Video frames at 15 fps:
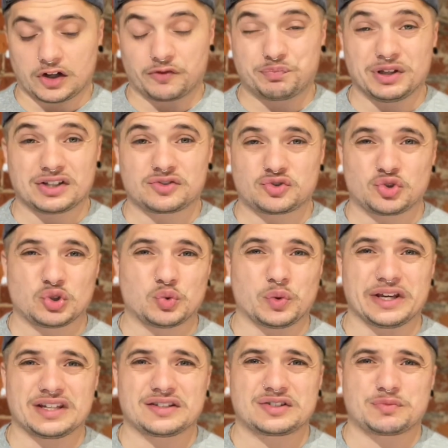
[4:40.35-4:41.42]
I've picked 2
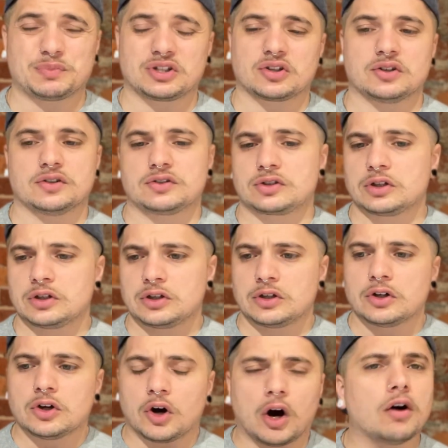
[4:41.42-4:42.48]
wings because
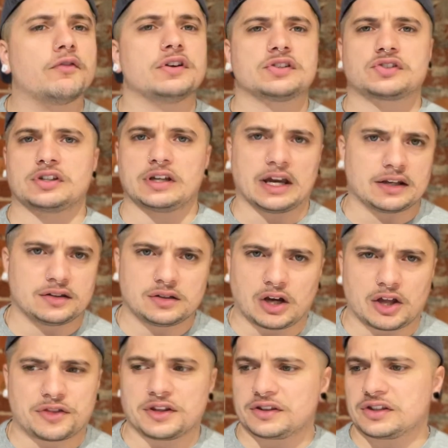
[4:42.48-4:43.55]
obviously, and
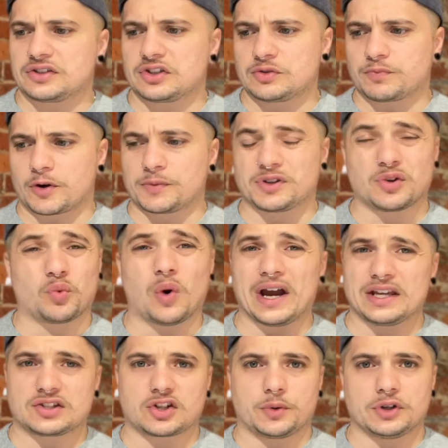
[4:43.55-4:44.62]
I think this is probably the
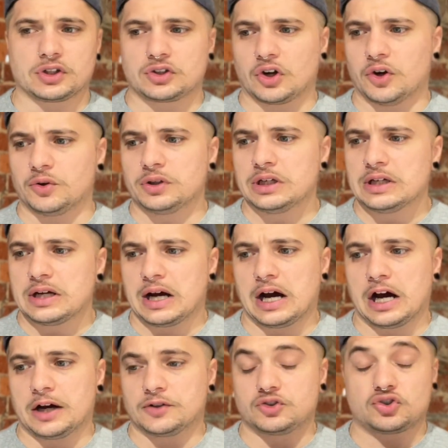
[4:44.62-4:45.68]
way it's going to go.
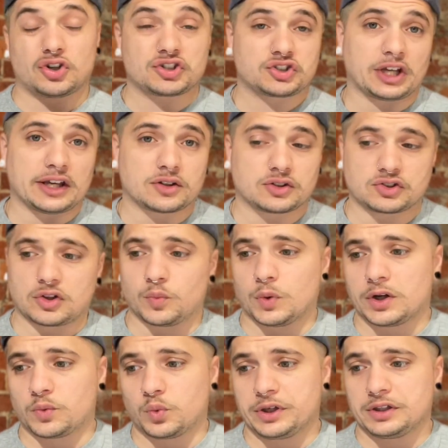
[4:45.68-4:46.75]
Josh Dacos on
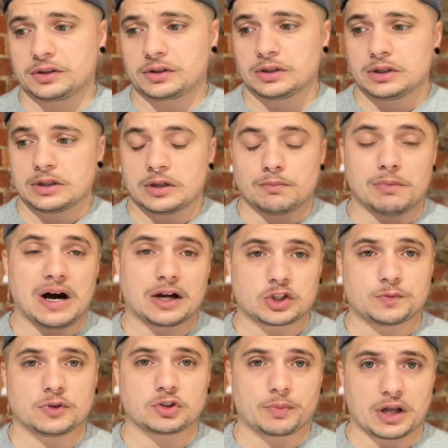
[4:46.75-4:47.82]
one wing, Marcus
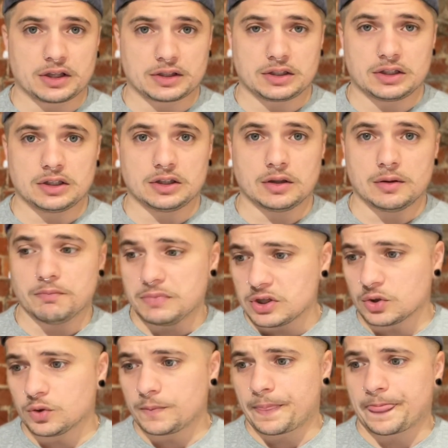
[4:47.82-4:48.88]
Montempelli in the
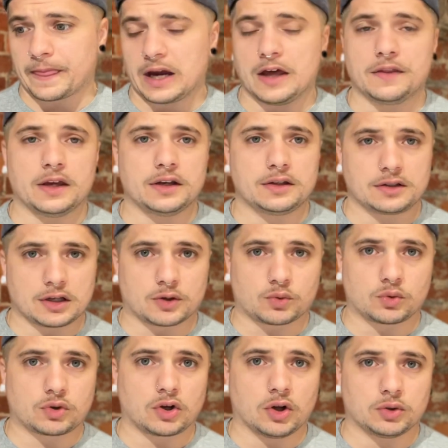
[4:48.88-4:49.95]
middle, and then
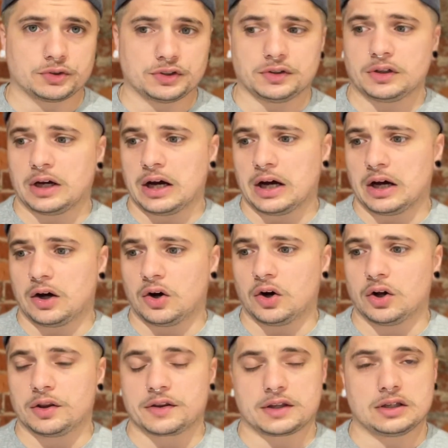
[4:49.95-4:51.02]
Errol Golden
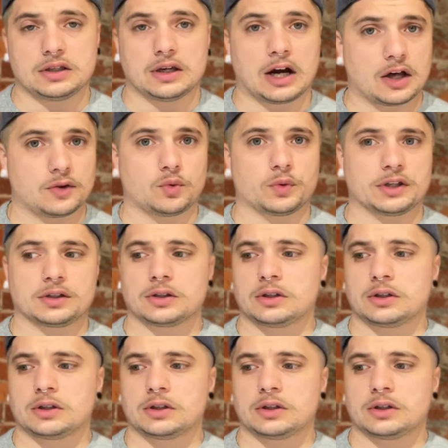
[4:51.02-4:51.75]
on the other wing.